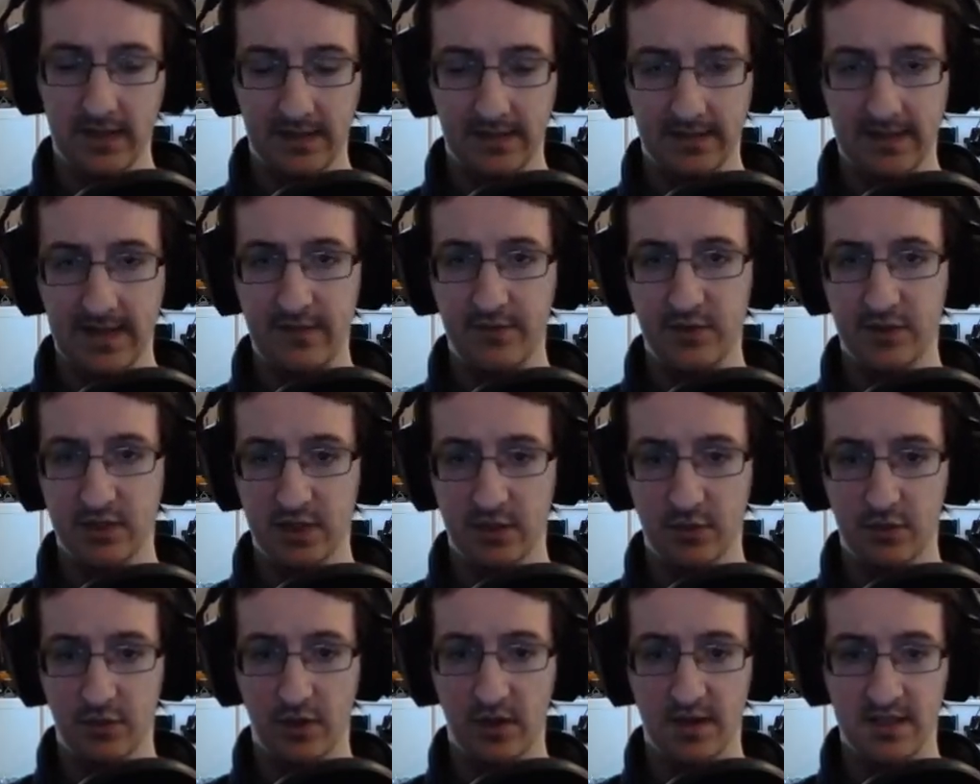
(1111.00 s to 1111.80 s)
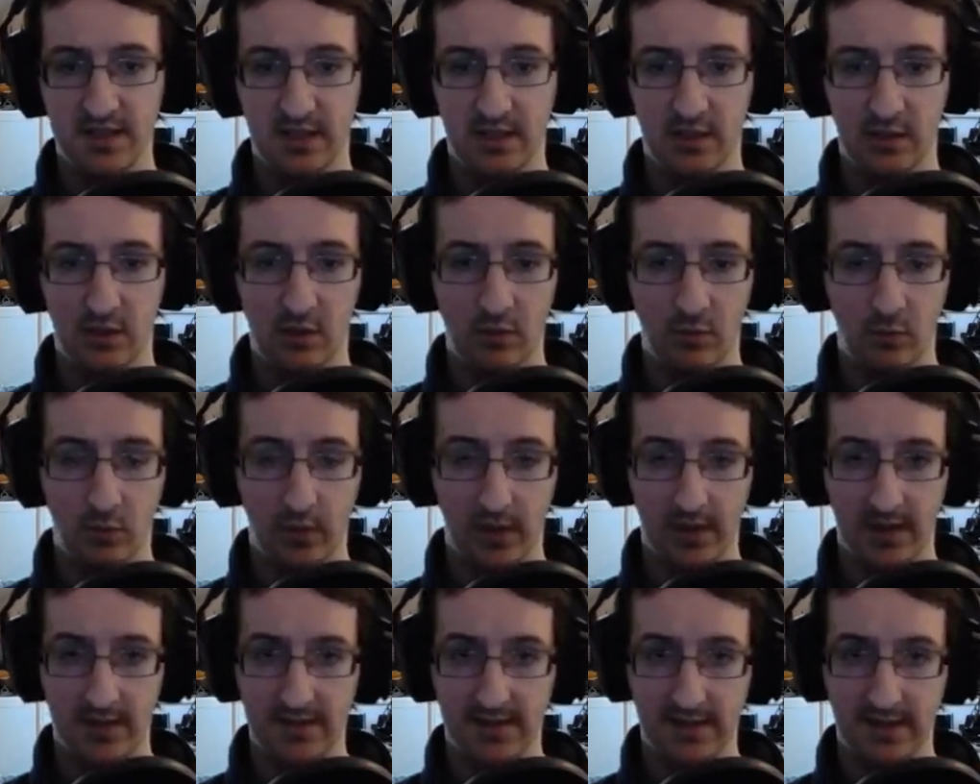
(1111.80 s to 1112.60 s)
Level 2 though is a long
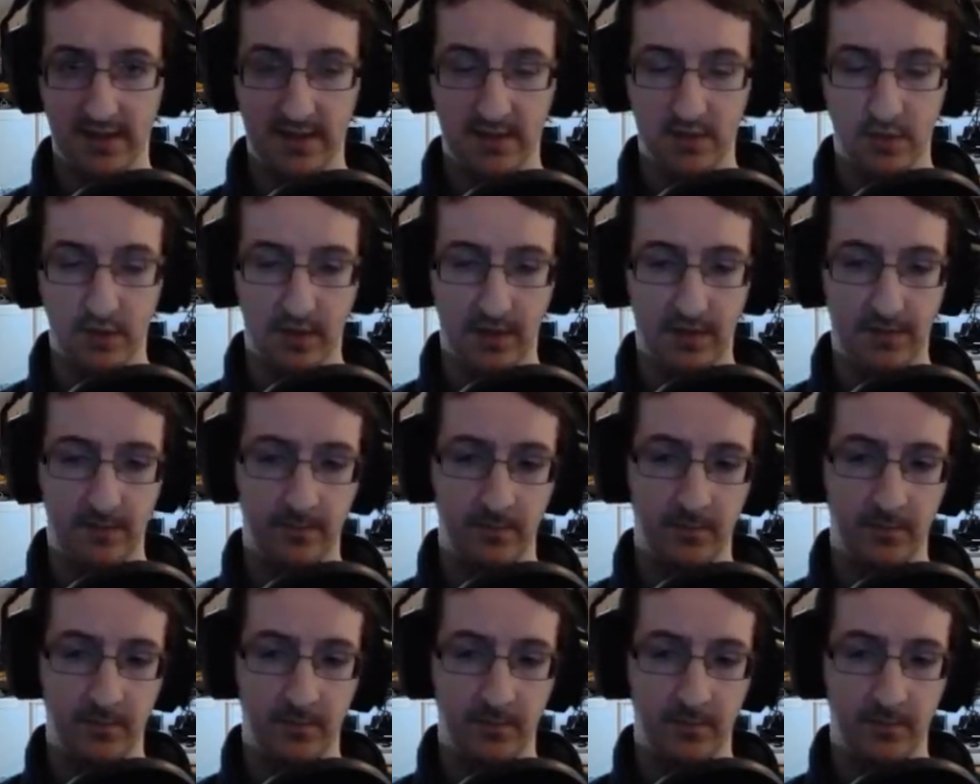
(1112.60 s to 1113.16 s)
wait to get to it.